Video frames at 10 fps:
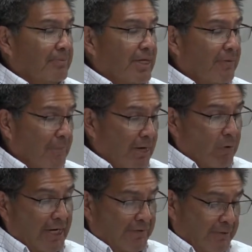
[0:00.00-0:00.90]
my, my
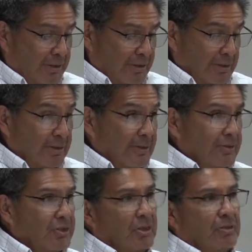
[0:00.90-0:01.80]
wife.
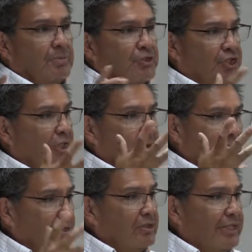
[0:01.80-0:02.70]
So she
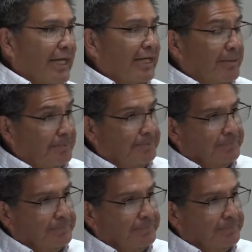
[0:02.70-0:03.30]
went and looked at it.